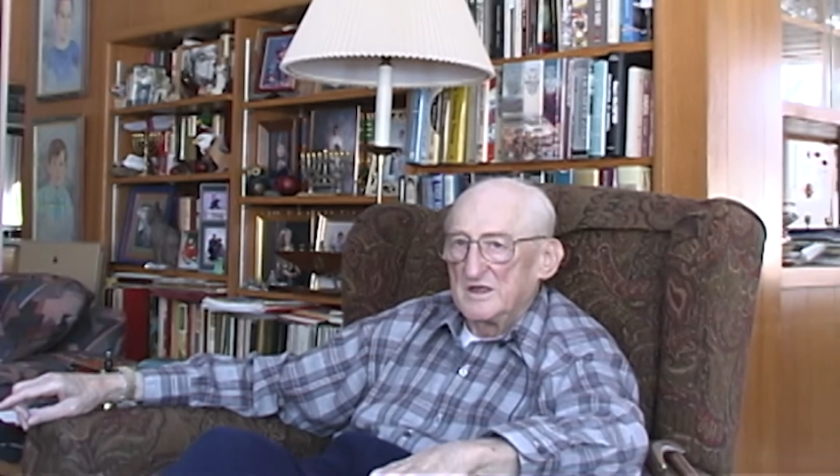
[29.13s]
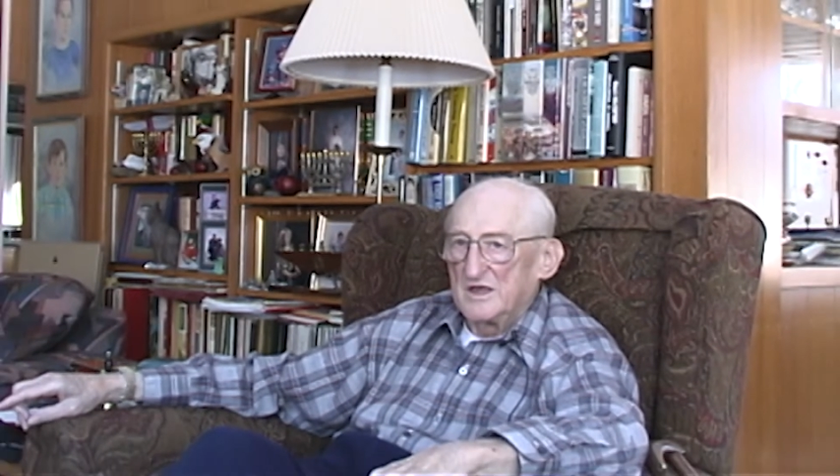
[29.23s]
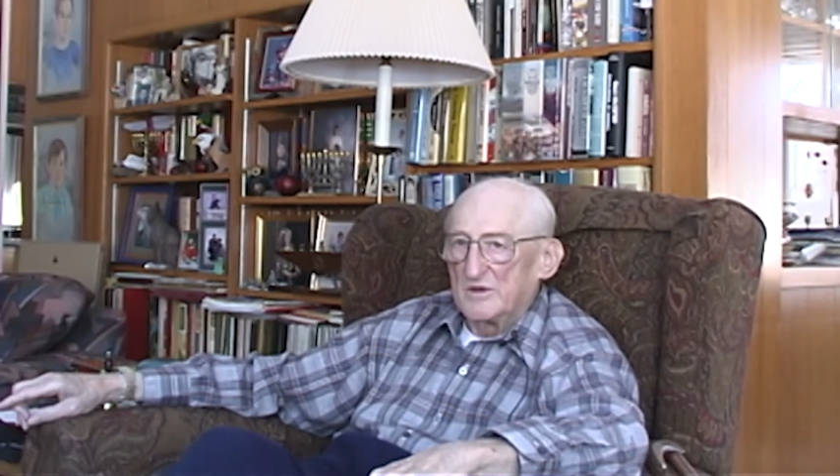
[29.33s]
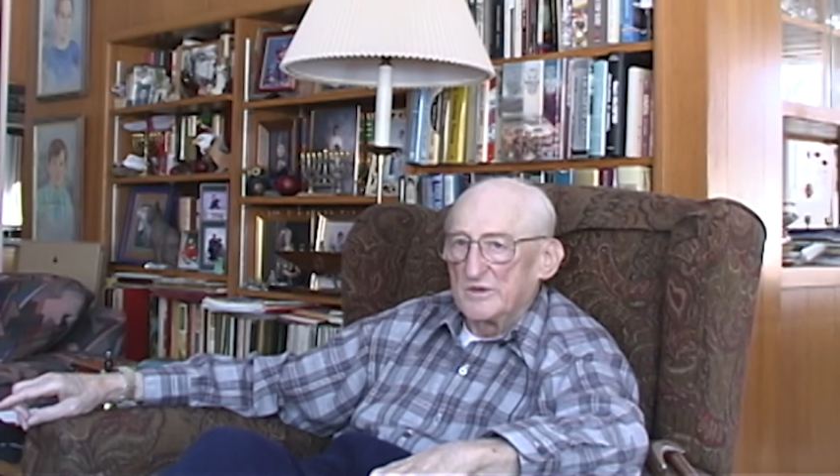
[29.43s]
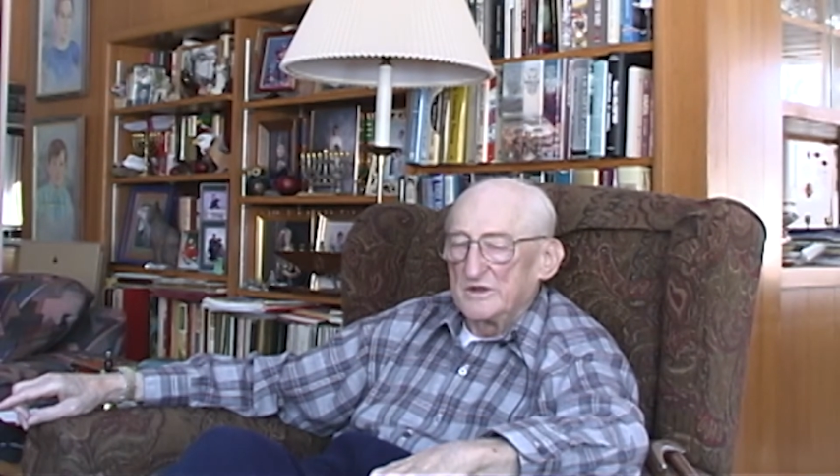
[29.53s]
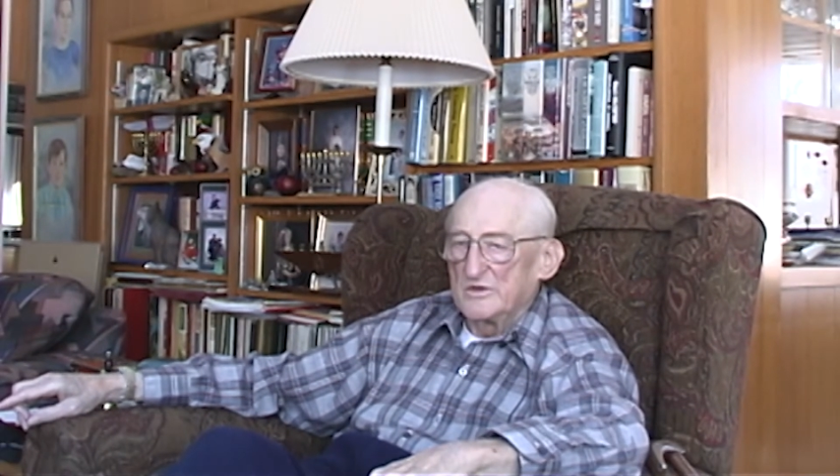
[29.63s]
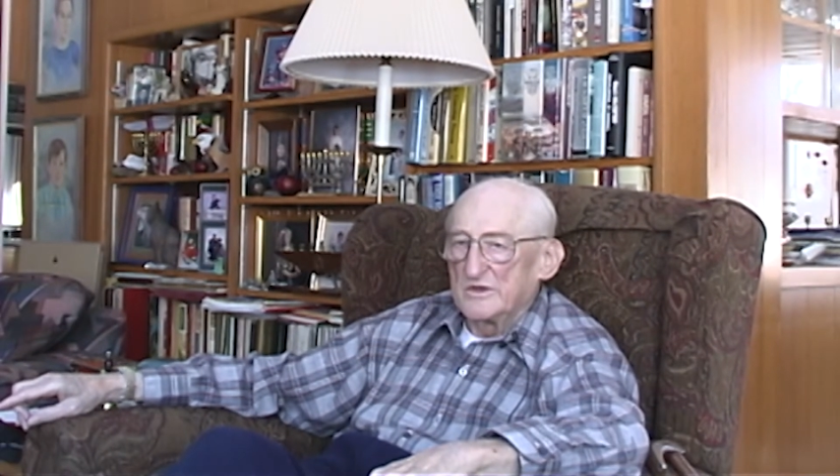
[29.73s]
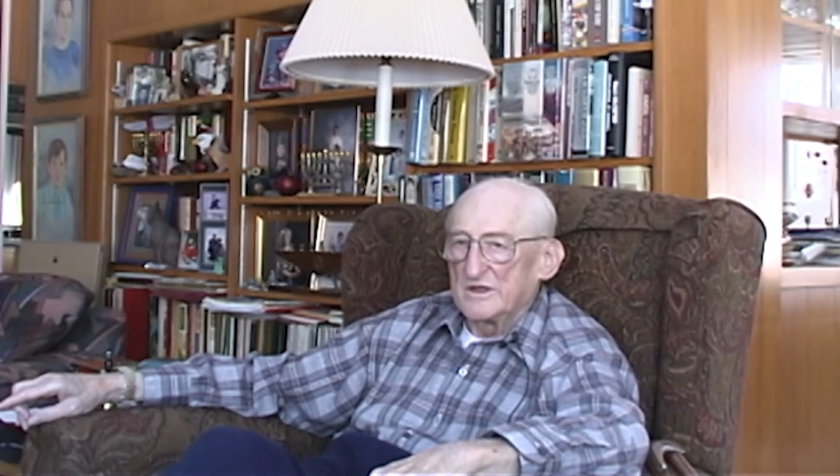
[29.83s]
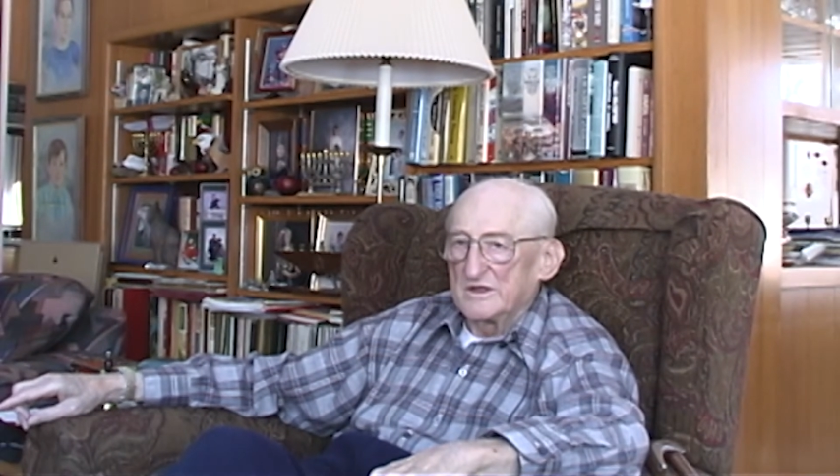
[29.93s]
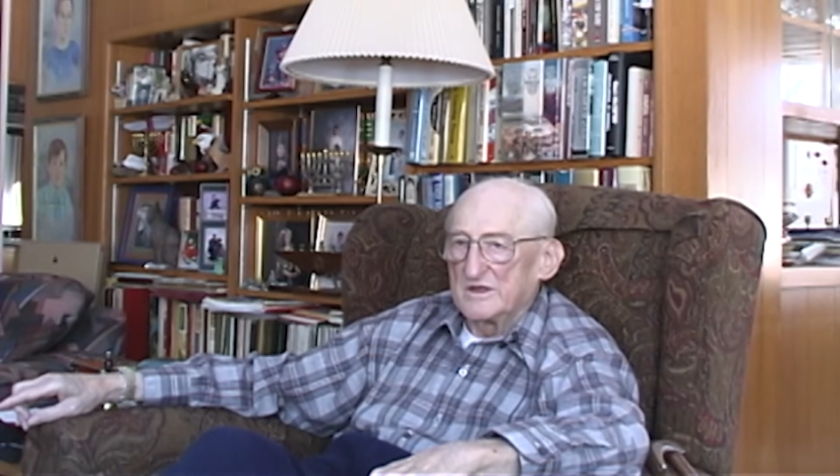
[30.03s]
and we knew
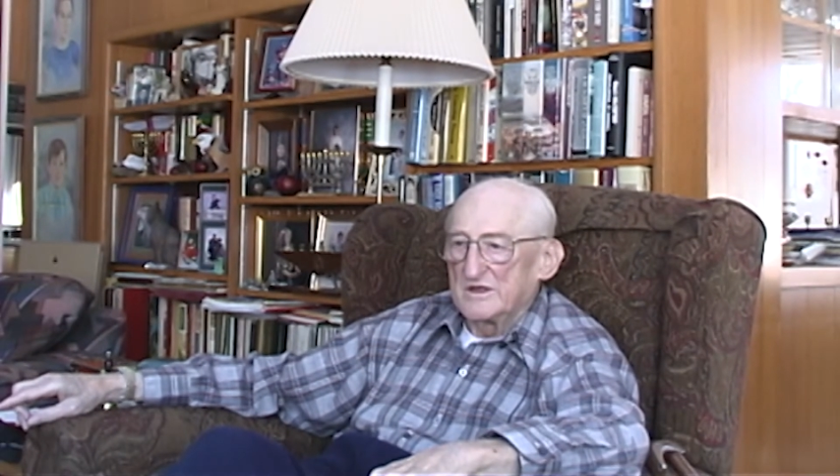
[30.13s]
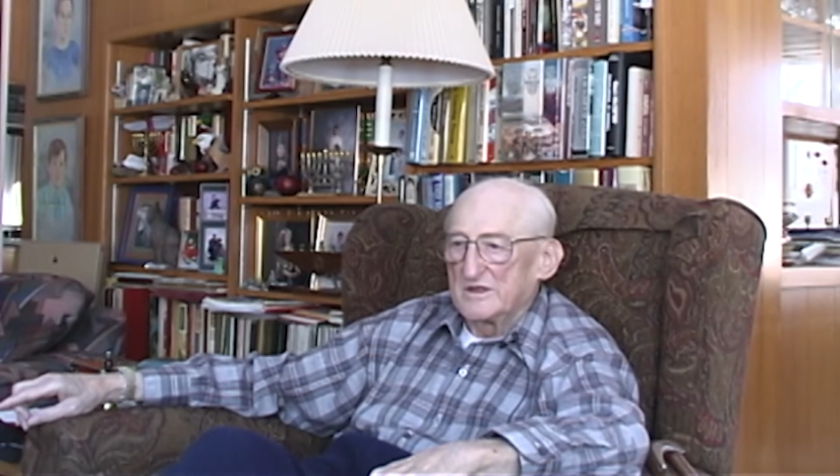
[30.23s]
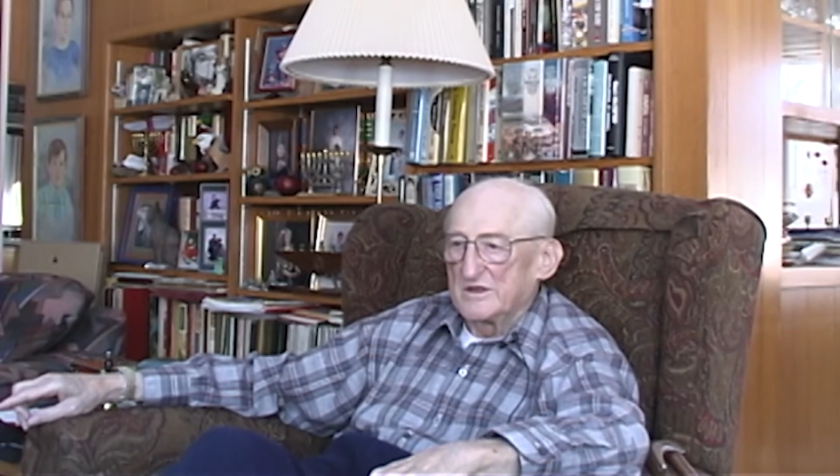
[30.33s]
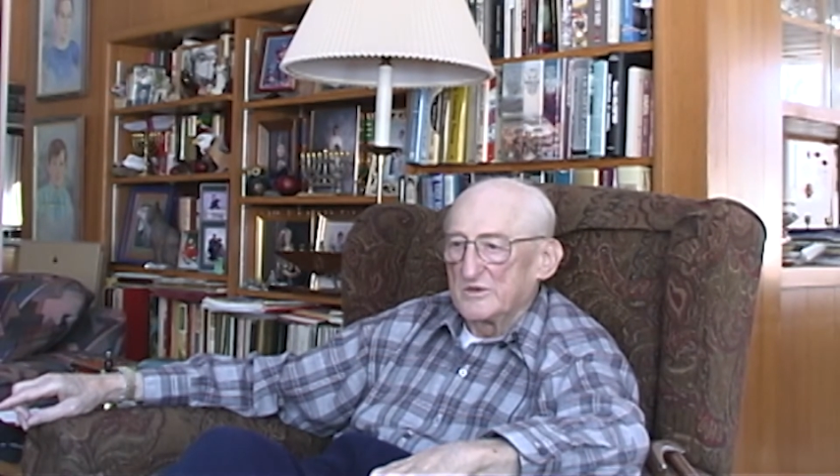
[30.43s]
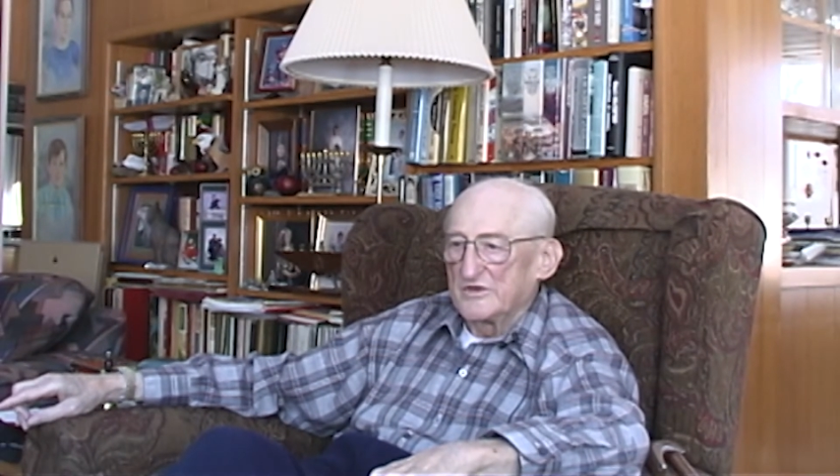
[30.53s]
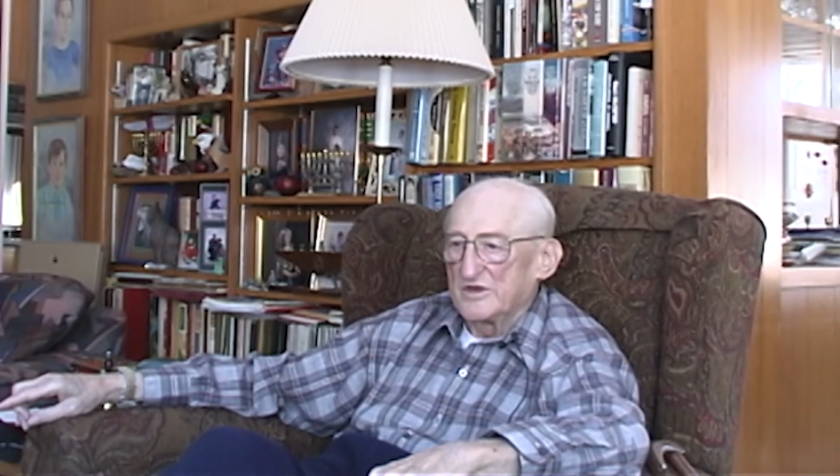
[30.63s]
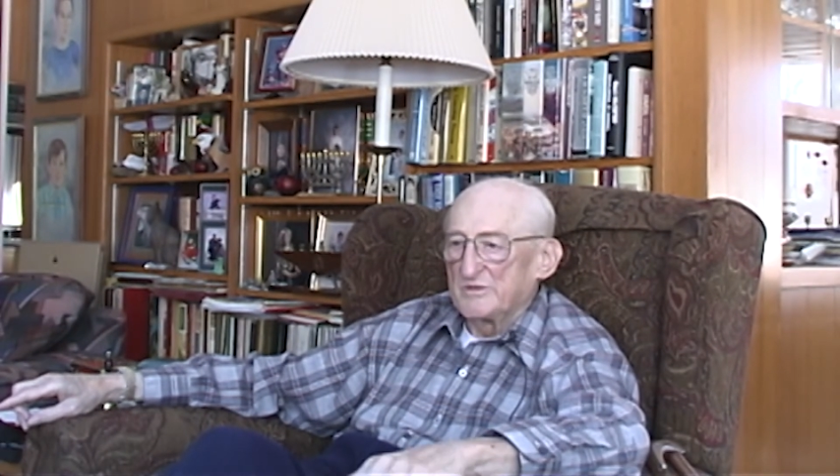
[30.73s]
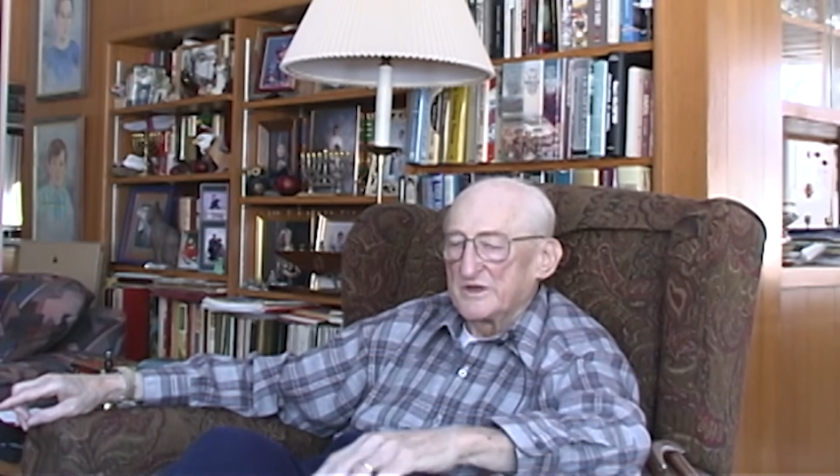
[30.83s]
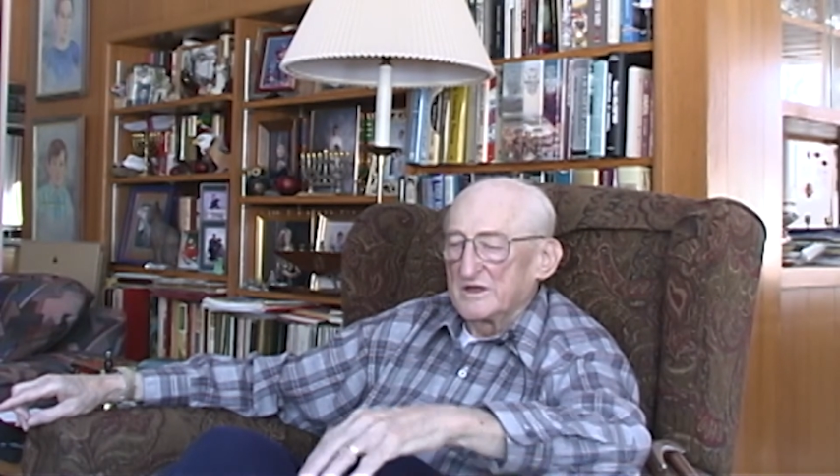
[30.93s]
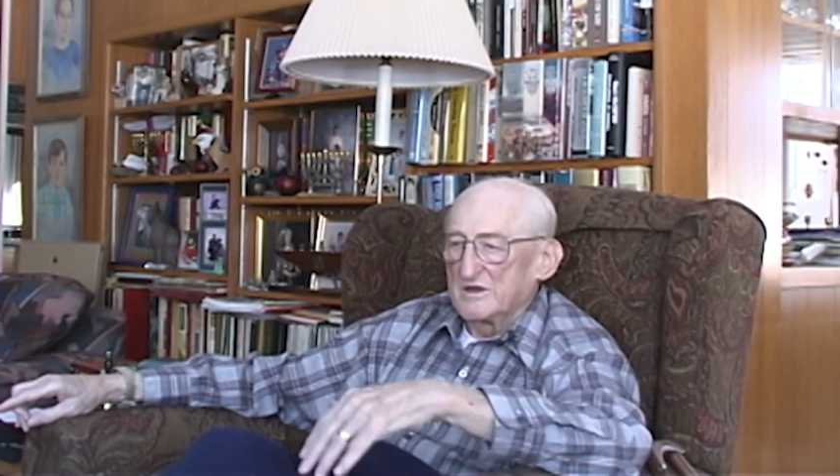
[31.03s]
that there was
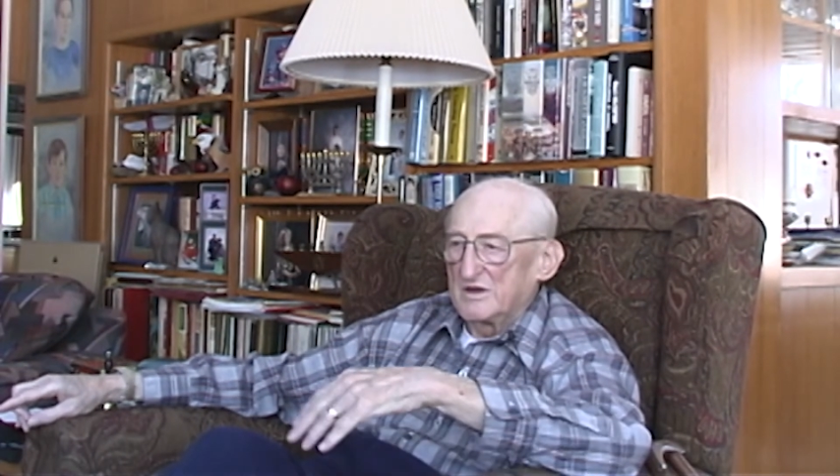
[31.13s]
something